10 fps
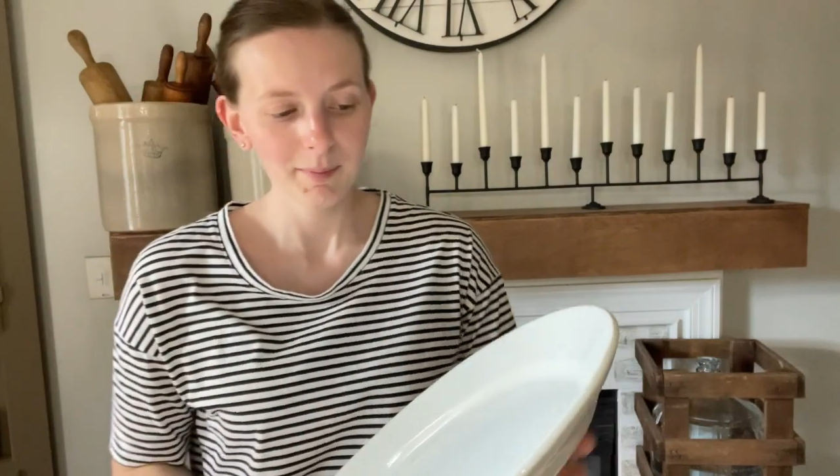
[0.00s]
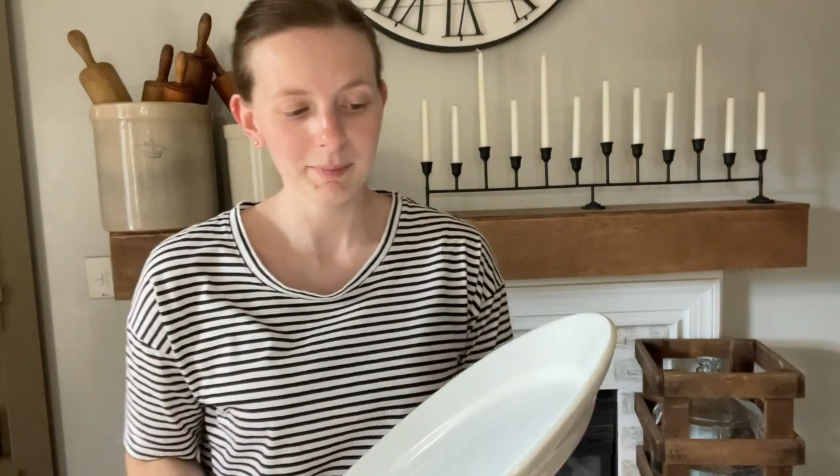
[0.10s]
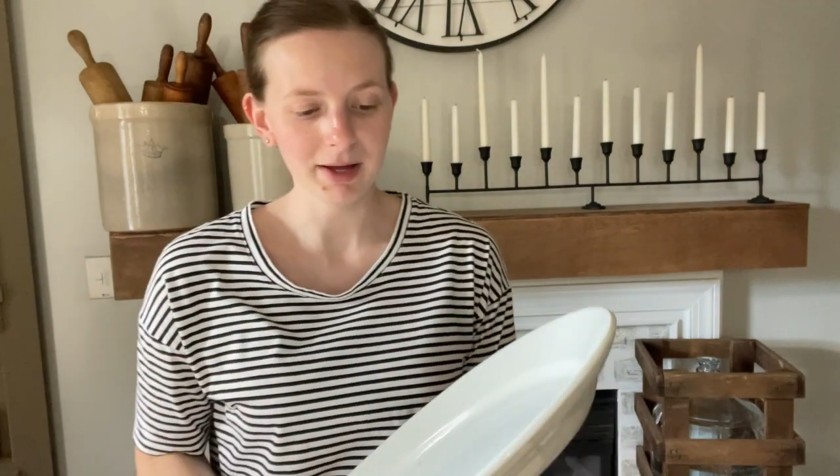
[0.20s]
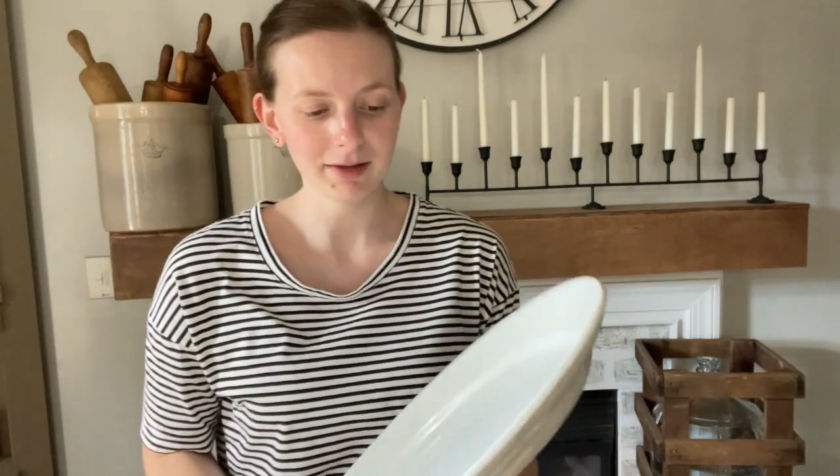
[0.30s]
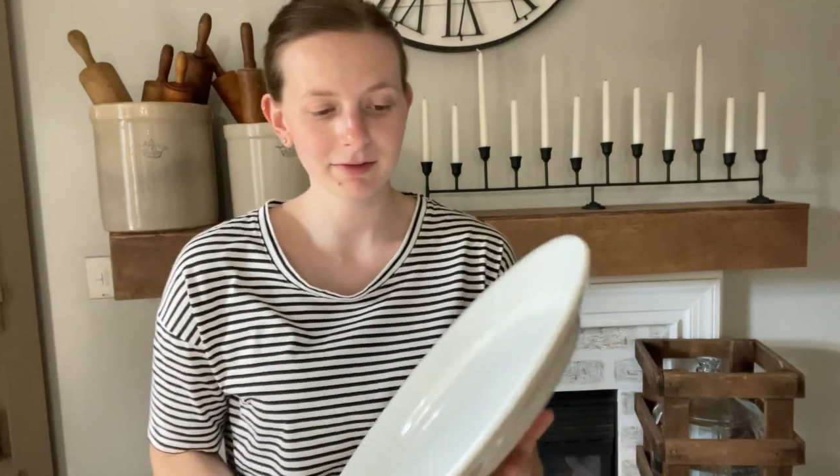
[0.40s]

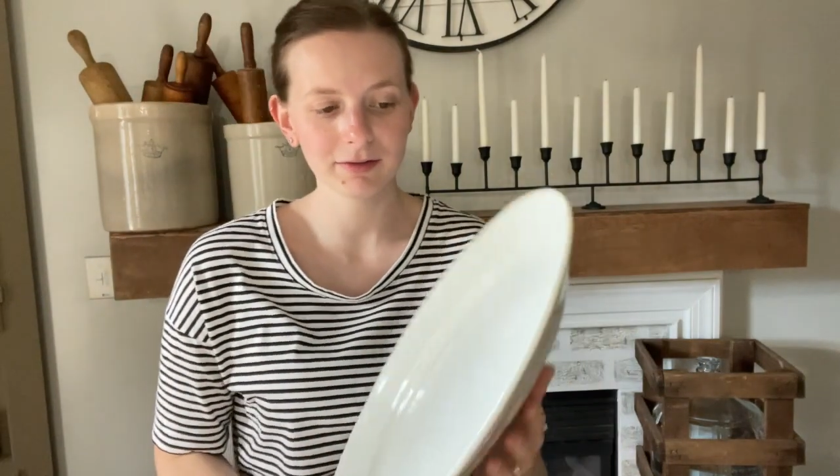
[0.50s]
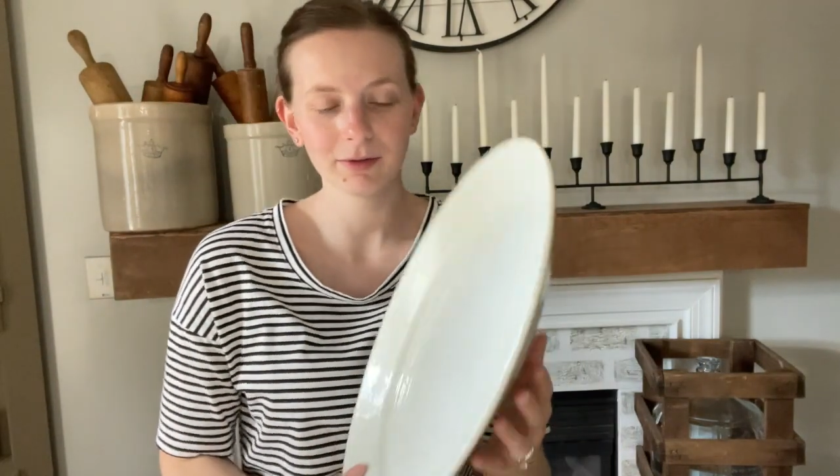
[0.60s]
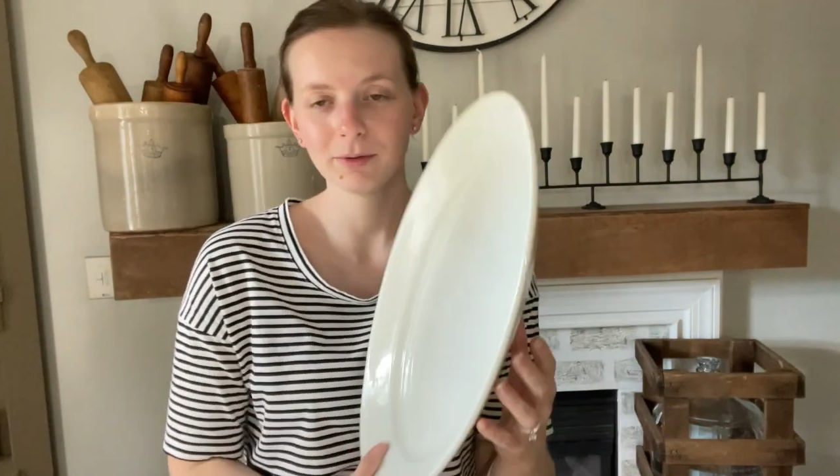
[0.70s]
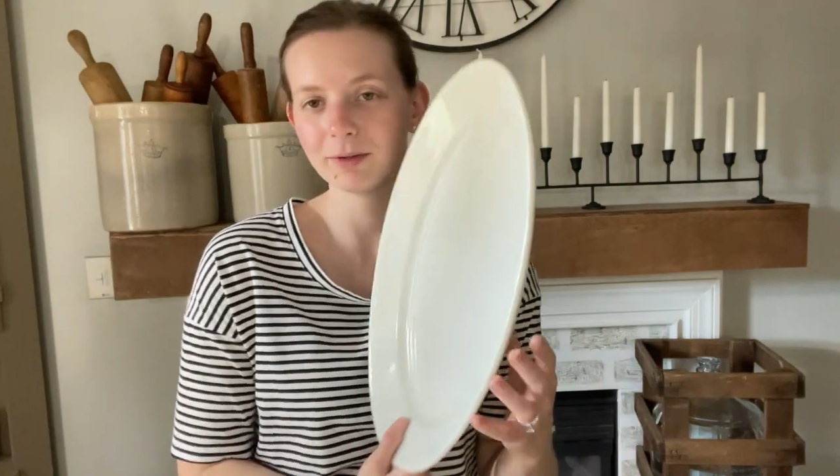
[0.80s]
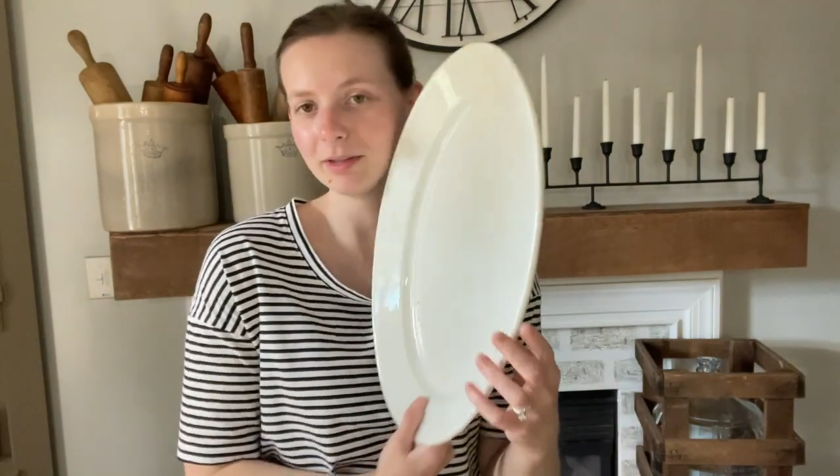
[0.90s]
but
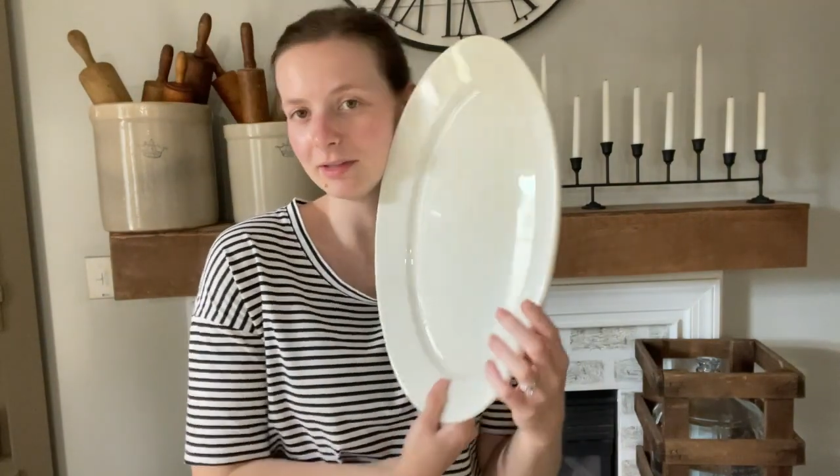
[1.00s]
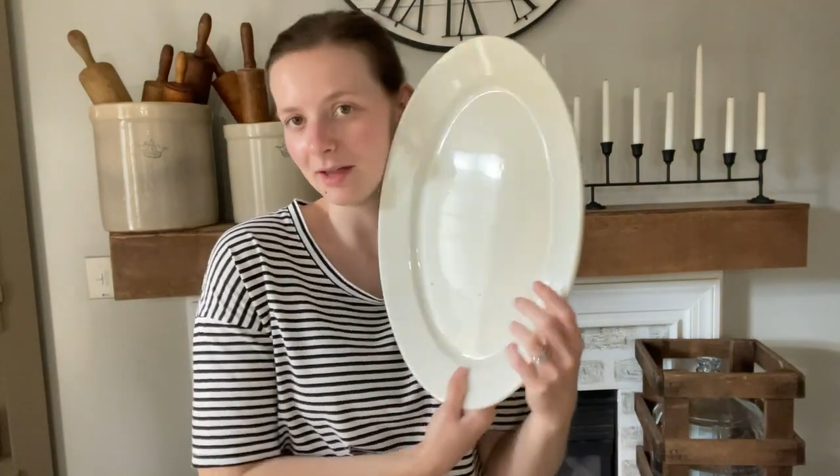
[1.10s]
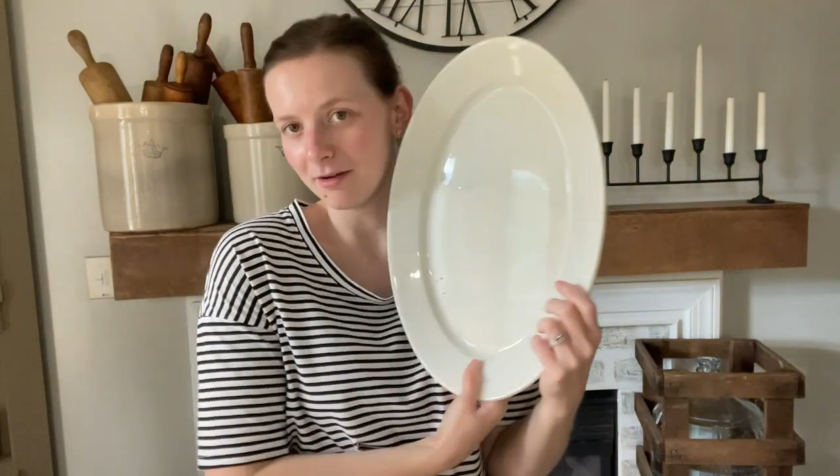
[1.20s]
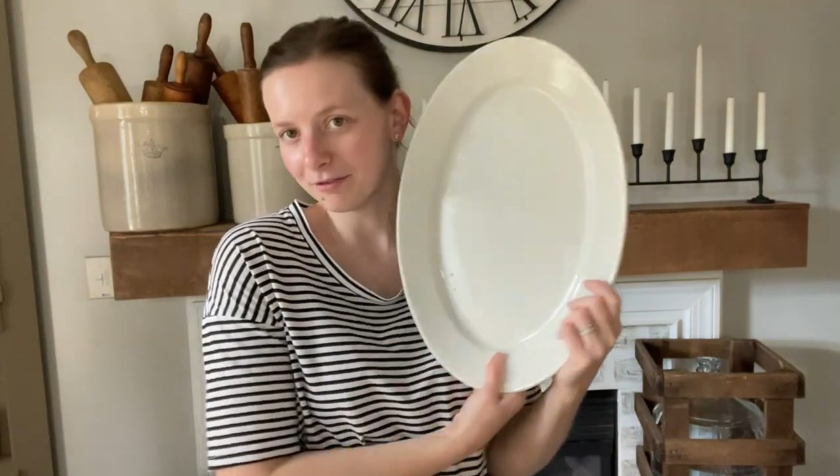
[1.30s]
love